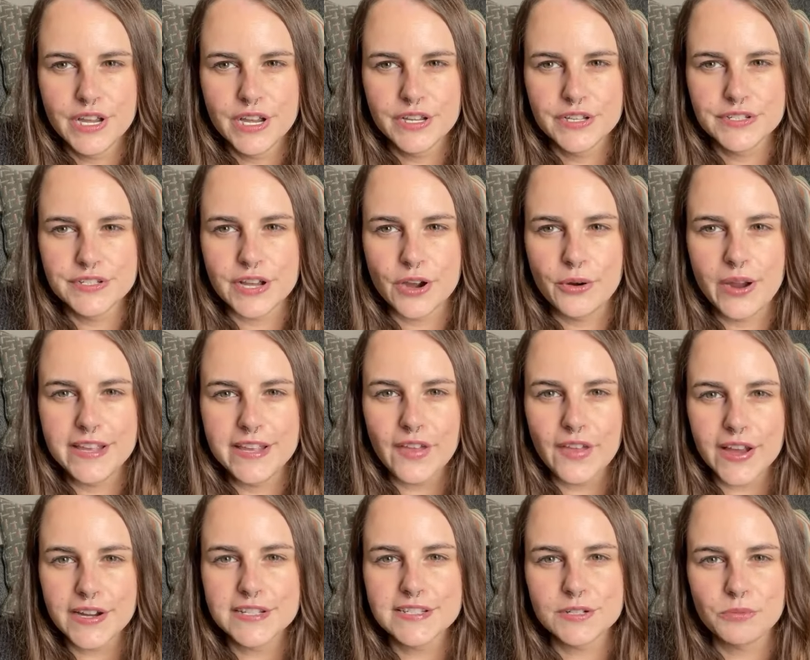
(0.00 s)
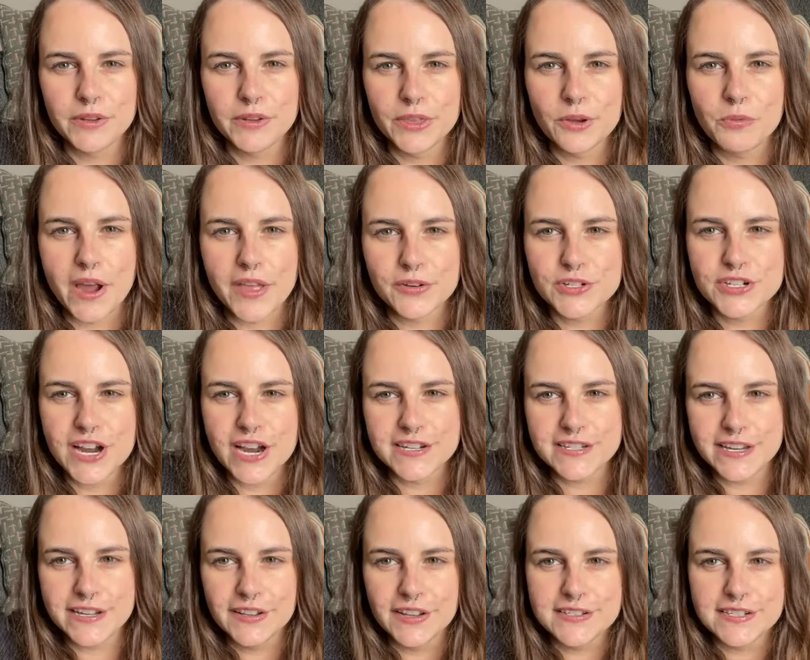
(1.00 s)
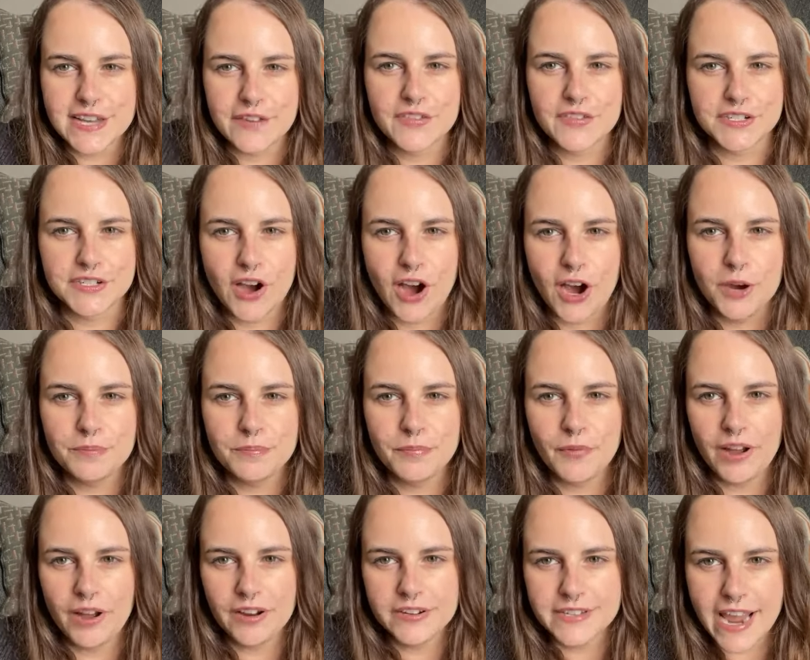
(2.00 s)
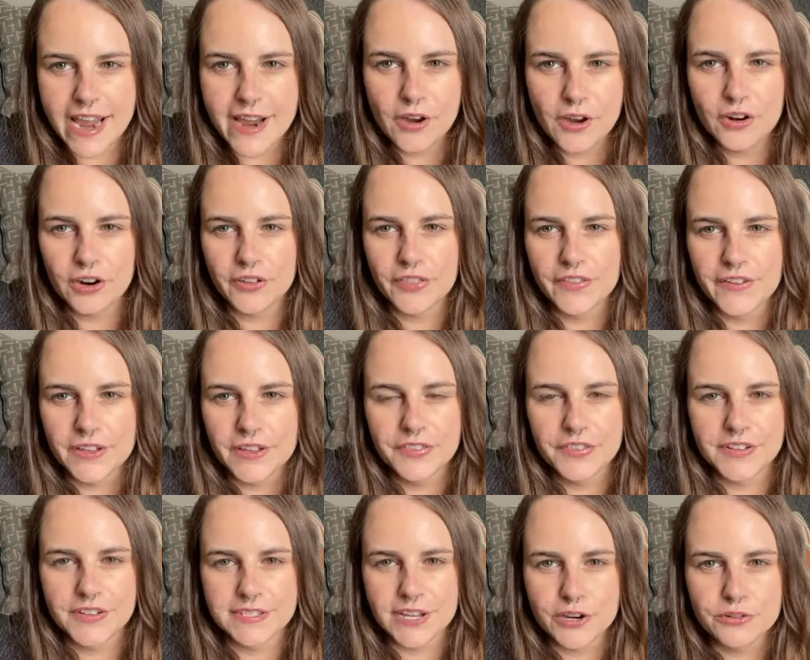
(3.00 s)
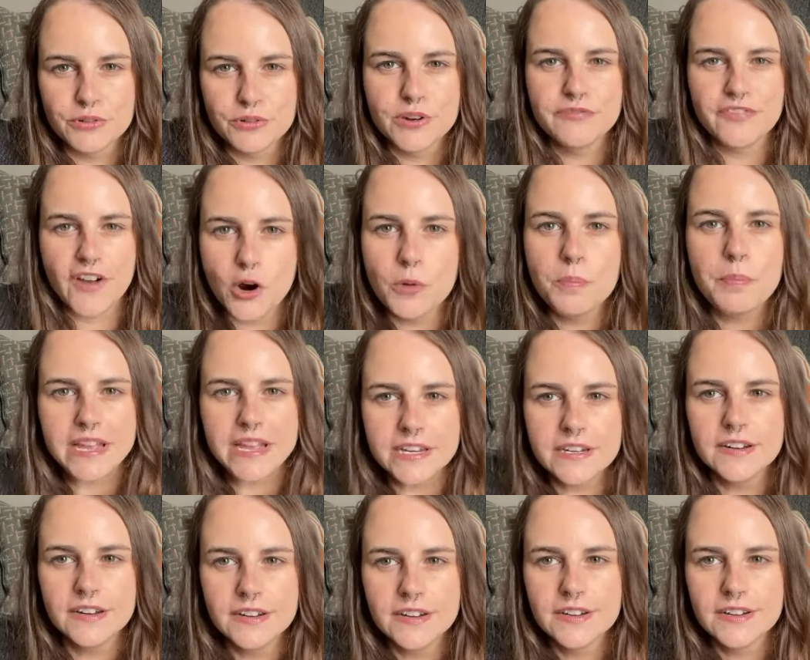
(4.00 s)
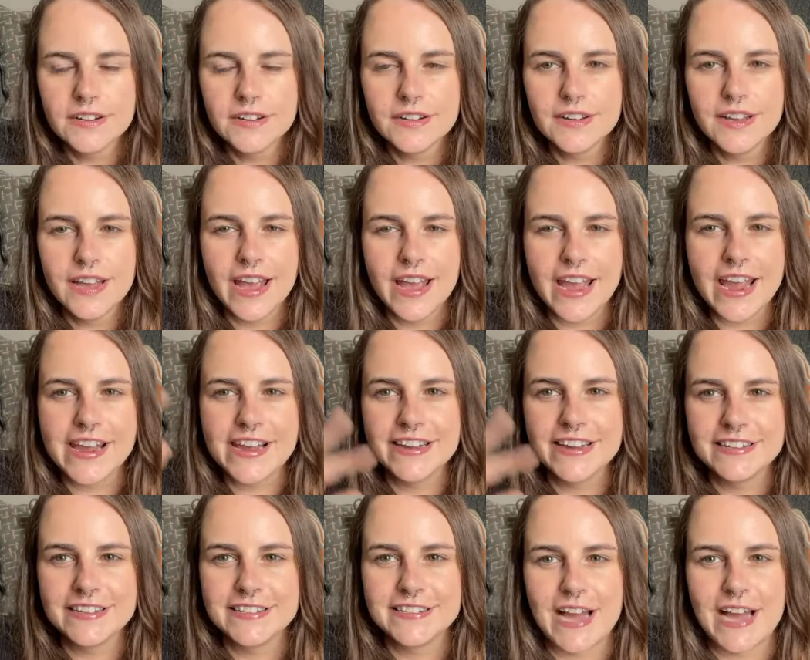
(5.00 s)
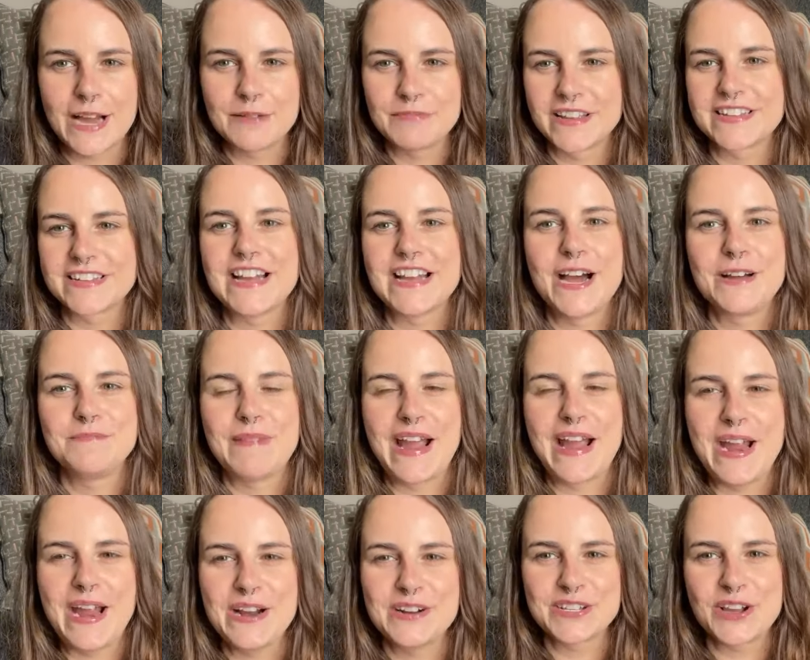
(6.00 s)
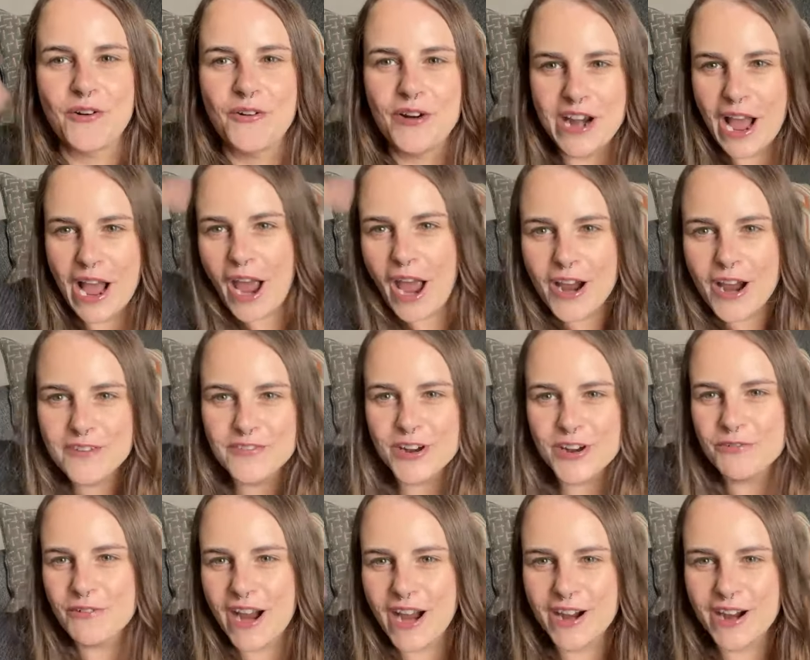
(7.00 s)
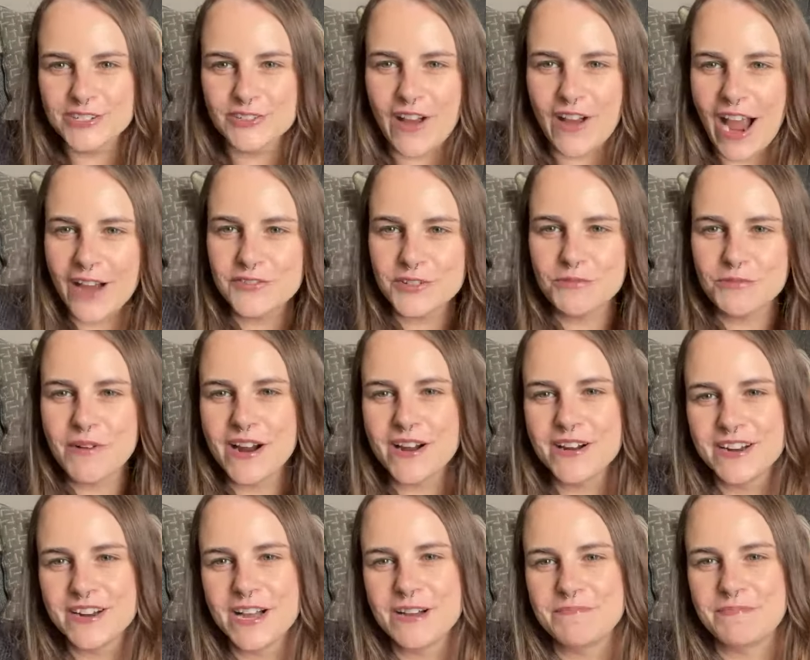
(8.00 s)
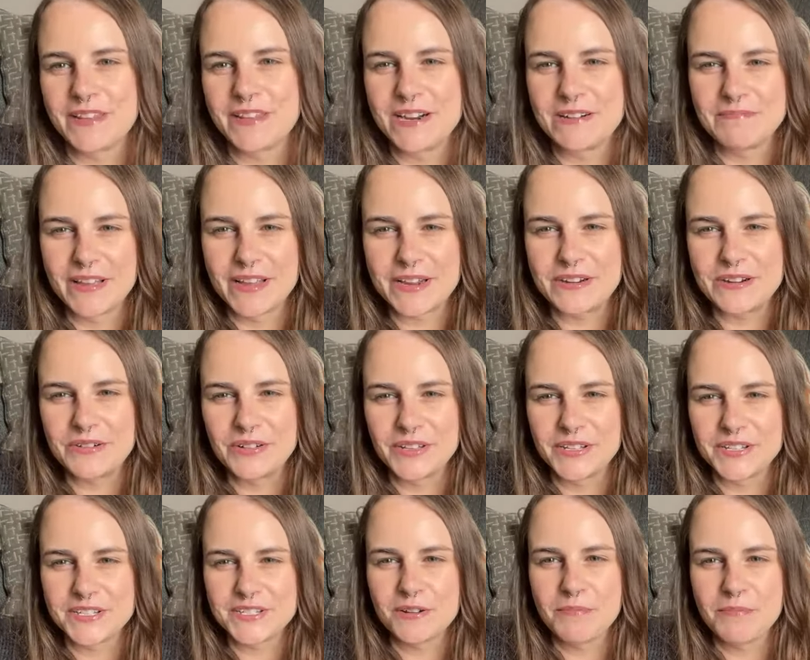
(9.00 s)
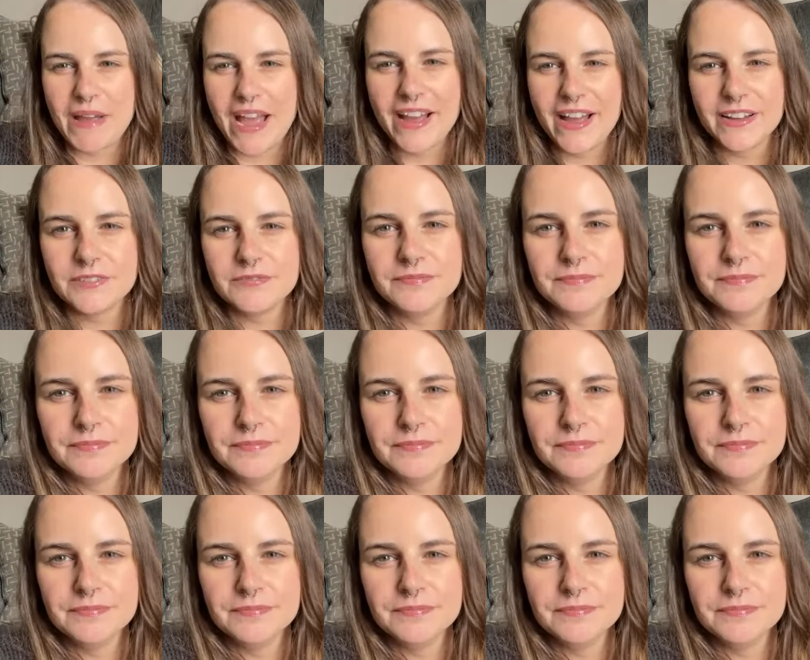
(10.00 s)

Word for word: So he likes, when the weather's nice, he likes to have the top down or the, the sunroof open. And I'm like, God, my hair's going everywhere. So I have to wear it up. And then I'm like, oh, it looks so bad.